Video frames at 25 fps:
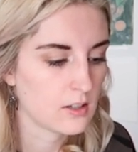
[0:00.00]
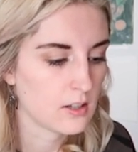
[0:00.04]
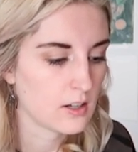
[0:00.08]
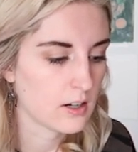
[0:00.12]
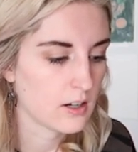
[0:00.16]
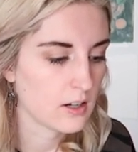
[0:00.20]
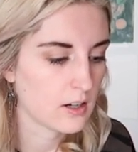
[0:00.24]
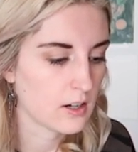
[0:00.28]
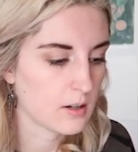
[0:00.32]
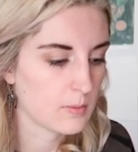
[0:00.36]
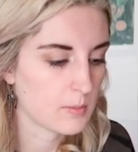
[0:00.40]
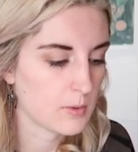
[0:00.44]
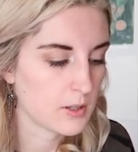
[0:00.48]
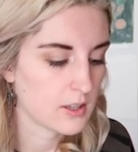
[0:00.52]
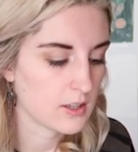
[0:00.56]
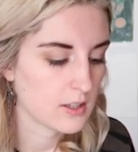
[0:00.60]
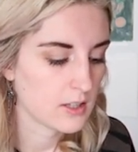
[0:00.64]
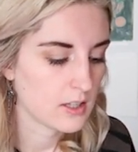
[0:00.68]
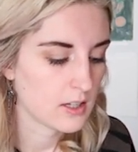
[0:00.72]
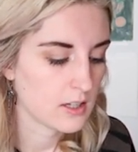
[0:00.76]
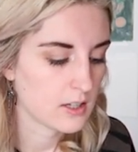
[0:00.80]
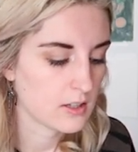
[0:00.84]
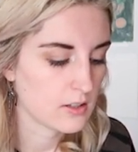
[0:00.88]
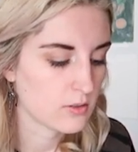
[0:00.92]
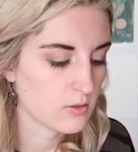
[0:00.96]
and
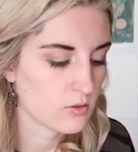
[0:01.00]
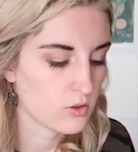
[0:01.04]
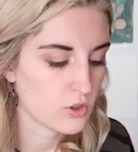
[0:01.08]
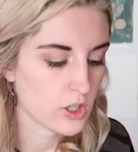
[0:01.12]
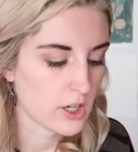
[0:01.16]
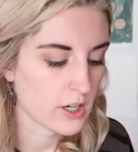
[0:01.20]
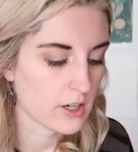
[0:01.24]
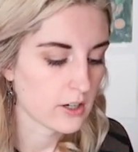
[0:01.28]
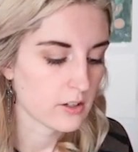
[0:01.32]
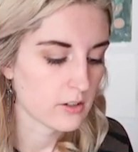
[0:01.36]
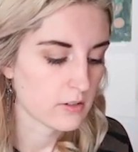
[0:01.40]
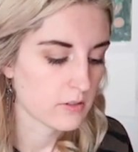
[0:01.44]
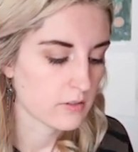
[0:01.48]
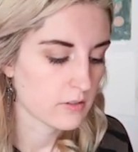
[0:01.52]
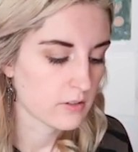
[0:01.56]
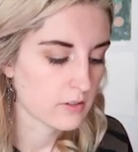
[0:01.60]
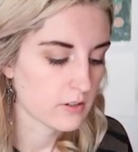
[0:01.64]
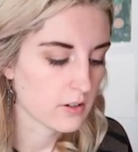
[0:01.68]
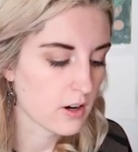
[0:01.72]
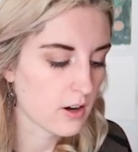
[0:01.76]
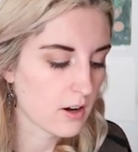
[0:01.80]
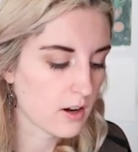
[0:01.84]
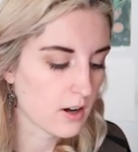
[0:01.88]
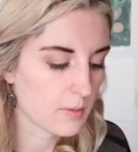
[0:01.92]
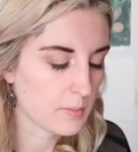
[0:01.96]
then check
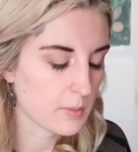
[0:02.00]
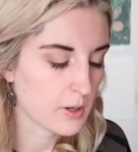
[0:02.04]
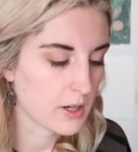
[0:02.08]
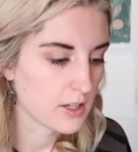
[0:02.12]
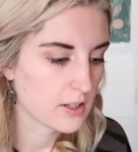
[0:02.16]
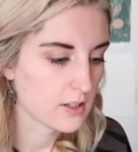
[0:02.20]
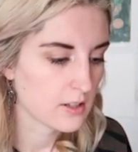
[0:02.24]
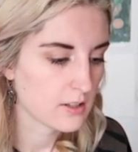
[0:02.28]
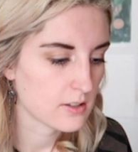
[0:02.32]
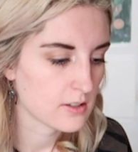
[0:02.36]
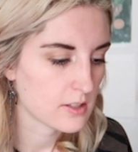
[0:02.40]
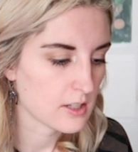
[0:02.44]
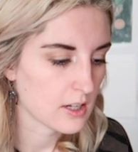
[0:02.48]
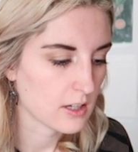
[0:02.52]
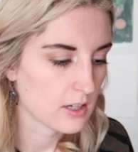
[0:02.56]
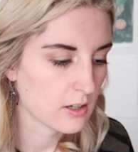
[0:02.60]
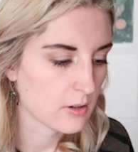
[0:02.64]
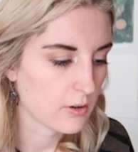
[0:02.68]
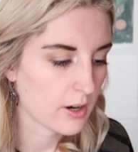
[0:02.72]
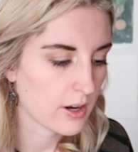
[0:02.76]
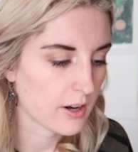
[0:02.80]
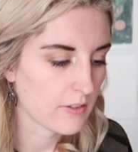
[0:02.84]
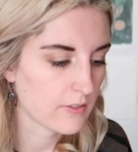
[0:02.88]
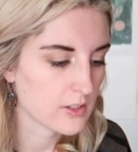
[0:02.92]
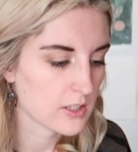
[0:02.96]
comments. I know
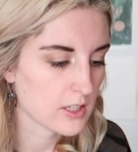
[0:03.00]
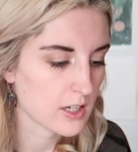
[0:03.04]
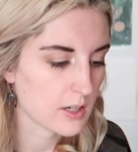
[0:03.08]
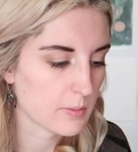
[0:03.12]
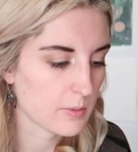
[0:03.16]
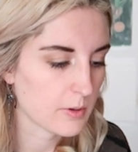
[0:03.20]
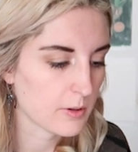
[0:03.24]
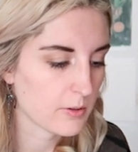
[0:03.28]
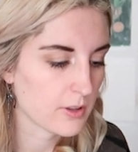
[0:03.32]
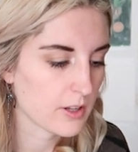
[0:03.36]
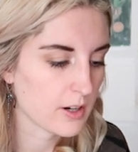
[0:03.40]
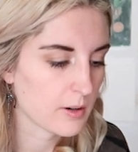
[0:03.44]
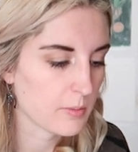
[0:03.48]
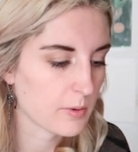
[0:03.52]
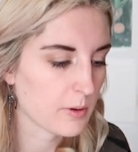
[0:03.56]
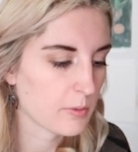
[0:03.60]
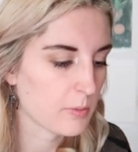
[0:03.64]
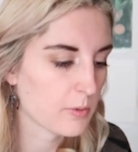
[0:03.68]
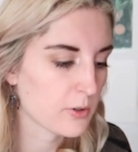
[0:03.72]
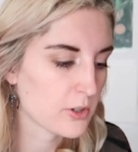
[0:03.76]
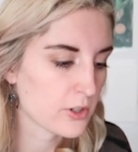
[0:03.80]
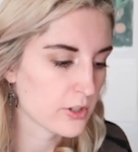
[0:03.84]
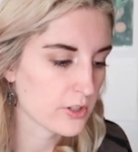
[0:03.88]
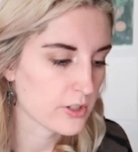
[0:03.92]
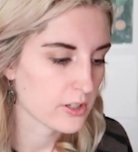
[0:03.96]
I have a typo there, but
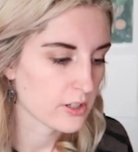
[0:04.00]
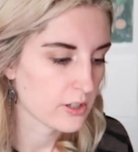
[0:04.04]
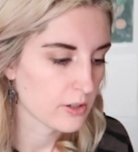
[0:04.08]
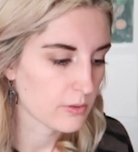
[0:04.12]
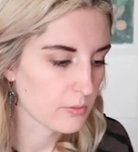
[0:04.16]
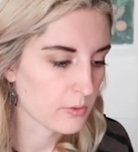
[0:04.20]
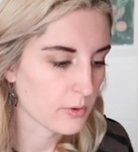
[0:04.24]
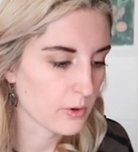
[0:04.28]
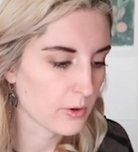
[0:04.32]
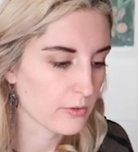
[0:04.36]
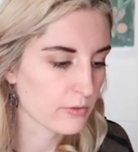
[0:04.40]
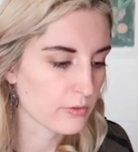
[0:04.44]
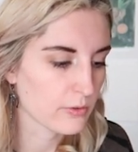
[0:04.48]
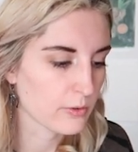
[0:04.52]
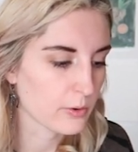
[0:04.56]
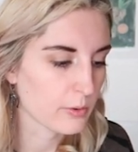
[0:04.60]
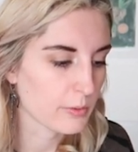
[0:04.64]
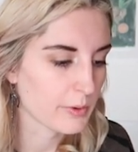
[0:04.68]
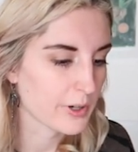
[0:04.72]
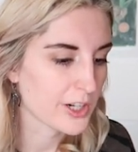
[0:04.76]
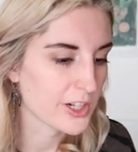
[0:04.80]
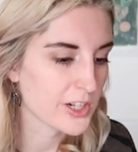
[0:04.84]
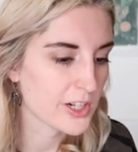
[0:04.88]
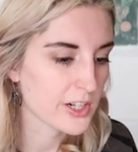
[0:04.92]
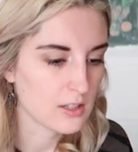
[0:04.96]
we're just going to roll
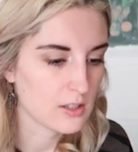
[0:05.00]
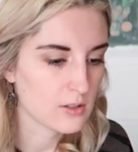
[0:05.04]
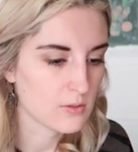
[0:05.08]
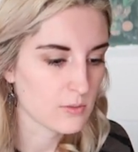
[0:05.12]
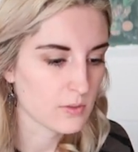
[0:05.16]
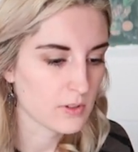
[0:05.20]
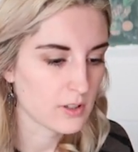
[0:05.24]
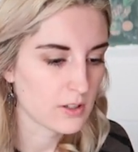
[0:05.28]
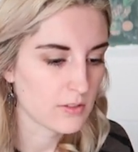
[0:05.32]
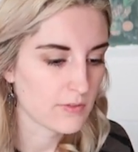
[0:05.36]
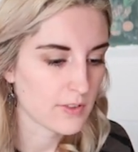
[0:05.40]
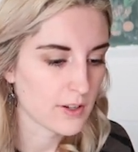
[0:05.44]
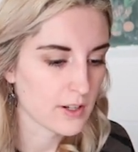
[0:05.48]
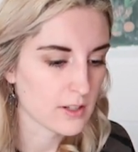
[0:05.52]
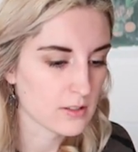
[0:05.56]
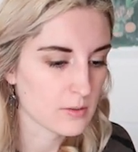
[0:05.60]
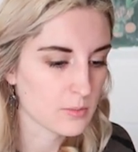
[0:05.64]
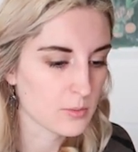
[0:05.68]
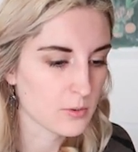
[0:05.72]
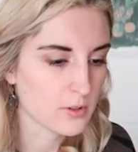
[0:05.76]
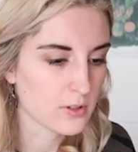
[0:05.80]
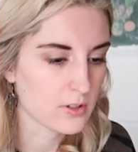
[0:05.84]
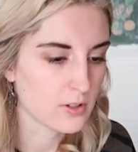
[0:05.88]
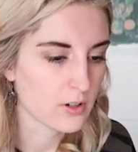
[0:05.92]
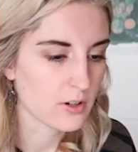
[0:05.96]
forward. It's really
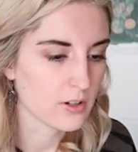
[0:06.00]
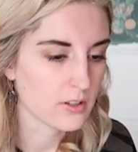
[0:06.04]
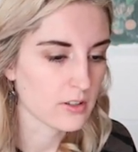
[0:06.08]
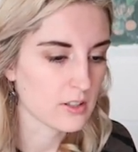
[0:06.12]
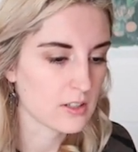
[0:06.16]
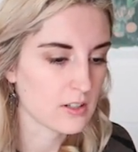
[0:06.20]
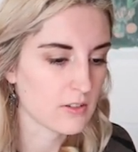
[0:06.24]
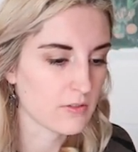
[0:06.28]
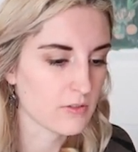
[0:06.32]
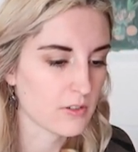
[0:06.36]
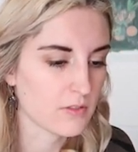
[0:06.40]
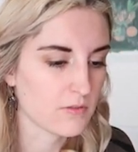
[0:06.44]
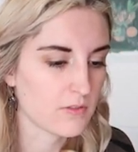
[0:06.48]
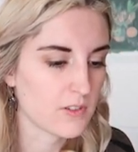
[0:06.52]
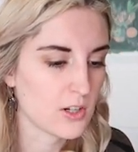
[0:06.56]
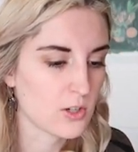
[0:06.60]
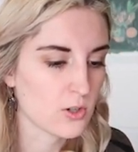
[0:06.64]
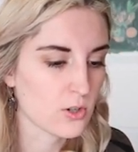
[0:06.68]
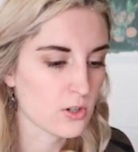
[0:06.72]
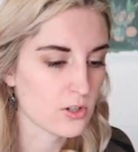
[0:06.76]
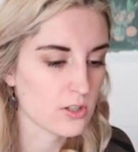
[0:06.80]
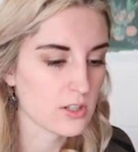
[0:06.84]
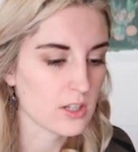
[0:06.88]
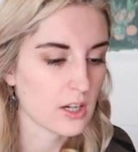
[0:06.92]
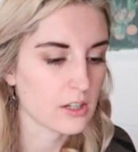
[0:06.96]
flexible in all the different
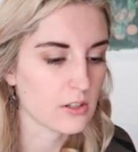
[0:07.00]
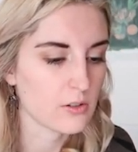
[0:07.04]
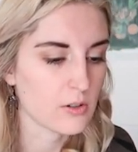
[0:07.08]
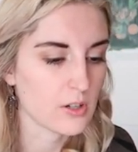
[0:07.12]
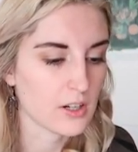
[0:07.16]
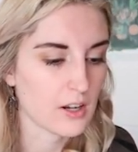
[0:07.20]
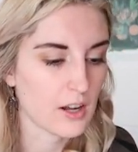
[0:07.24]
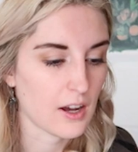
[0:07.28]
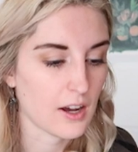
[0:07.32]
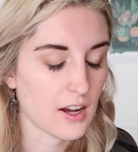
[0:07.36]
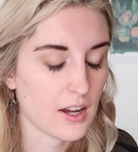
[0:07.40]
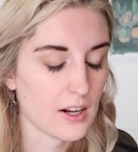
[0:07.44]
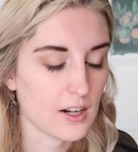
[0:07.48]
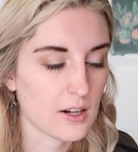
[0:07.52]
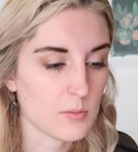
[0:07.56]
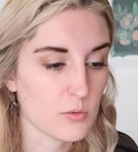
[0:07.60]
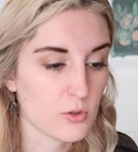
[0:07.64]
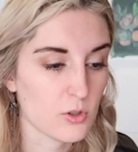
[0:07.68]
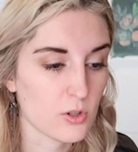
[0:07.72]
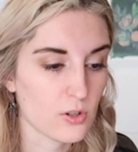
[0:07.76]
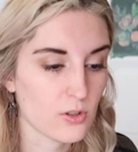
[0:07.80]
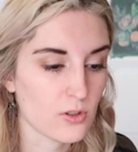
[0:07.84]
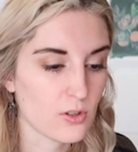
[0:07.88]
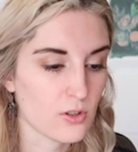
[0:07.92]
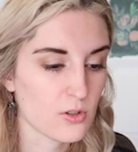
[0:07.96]
features that you can add. I'm
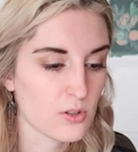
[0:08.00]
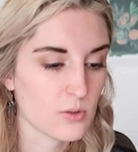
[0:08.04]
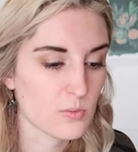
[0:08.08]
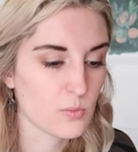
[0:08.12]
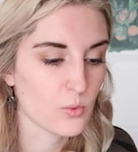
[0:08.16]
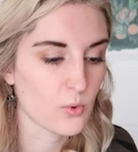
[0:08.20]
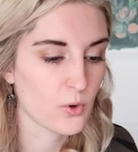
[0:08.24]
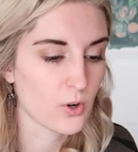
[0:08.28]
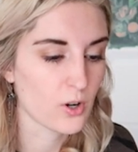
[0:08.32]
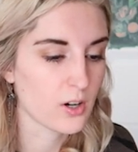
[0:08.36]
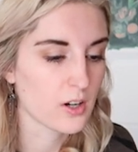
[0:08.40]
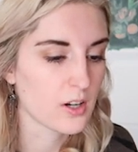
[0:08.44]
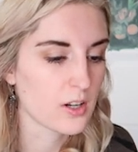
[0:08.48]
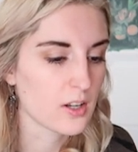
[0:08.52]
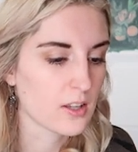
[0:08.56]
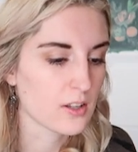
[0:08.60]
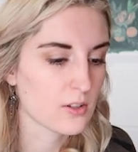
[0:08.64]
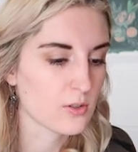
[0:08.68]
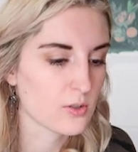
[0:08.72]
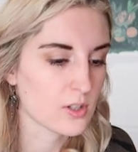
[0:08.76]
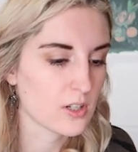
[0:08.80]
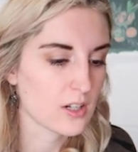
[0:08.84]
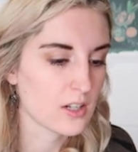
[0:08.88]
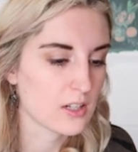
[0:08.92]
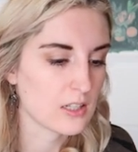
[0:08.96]
sure there's more.
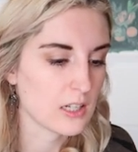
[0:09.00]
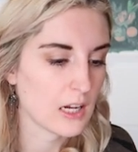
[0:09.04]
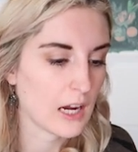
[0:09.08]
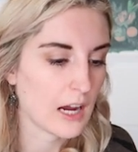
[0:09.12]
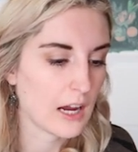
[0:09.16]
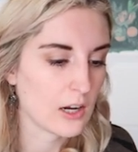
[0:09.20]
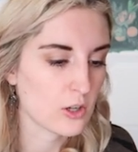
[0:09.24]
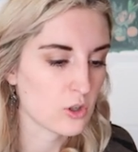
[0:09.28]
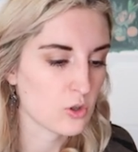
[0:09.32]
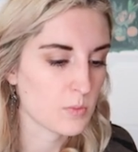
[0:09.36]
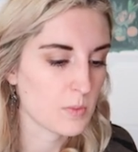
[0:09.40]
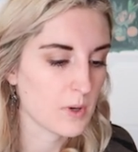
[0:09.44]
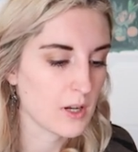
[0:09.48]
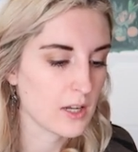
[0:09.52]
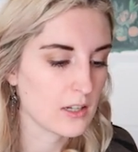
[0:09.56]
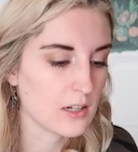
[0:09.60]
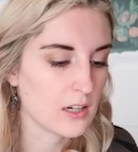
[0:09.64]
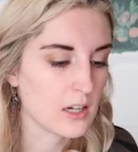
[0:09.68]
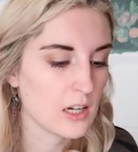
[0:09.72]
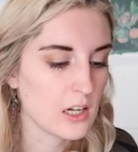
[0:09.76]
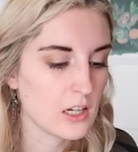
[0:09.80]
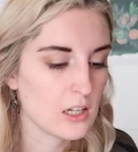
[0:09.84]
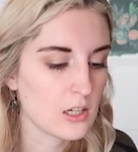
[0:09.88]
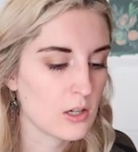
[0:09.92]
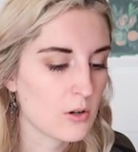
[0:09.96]
There's an attachment.
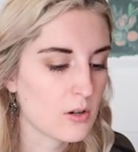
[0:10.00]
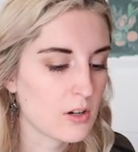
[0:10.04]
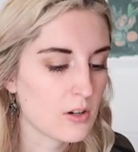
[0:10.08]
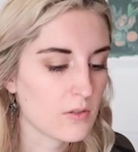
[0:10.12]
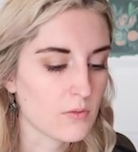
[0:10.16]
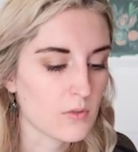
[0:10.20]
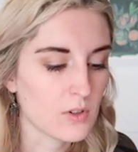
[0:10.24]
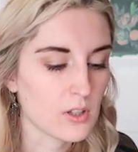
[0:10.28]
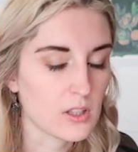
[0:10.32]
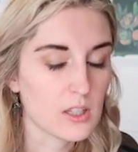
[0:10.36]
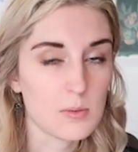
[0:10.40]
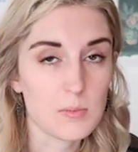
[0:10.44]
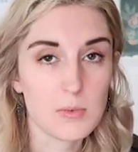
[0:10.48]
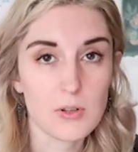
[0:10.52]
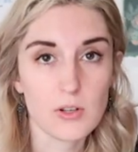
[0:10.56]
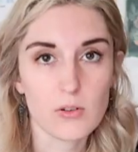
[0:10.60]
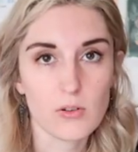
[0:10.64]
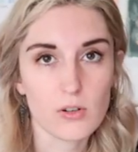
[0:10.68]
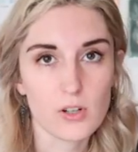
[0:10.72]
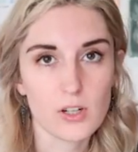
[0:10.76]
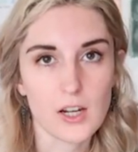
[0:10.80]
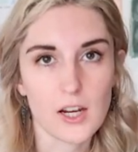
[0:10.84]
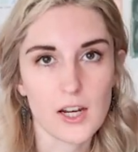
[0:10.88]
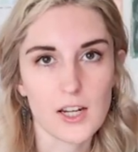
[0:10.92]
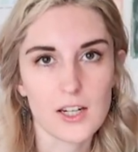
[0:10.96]
You can really be
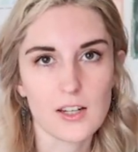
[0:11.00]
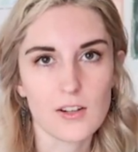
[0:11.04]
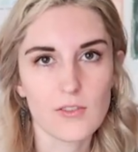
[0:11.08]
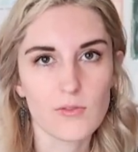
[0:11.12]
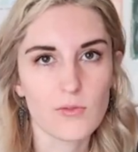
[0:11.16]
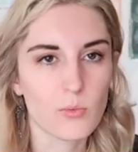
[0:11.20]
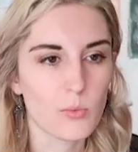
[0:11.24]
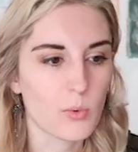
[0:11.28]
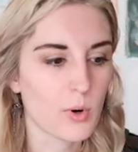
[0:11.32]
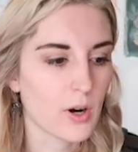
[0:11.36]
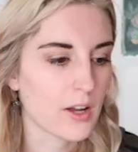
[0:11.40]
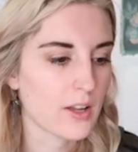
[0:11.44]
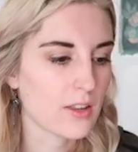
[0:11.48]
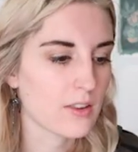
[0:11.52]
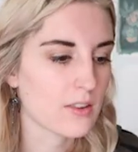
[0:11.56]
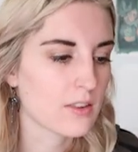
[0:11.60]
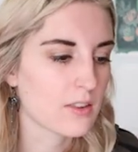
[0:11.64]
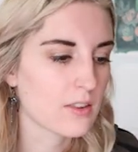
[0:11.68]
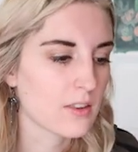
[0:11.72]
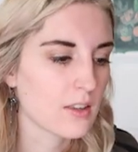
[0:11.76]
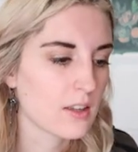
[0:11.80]
creative with